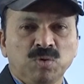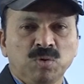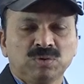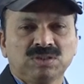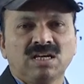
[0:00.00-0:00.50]

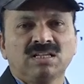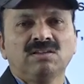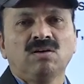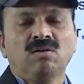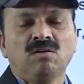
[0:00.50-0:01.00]
Gotra,
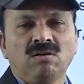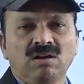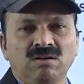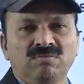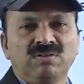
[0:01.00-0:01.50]
they
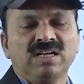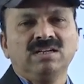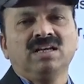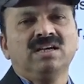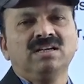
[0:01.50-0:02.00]
all
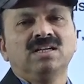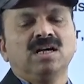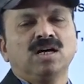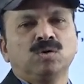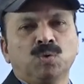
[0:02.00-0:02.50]
one
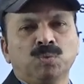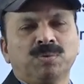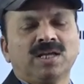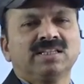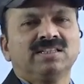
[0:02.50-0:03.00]
a
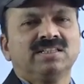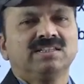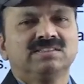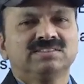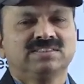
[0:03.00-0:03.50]
group like that
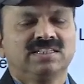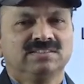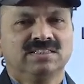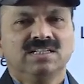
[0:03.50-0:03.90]
it is said.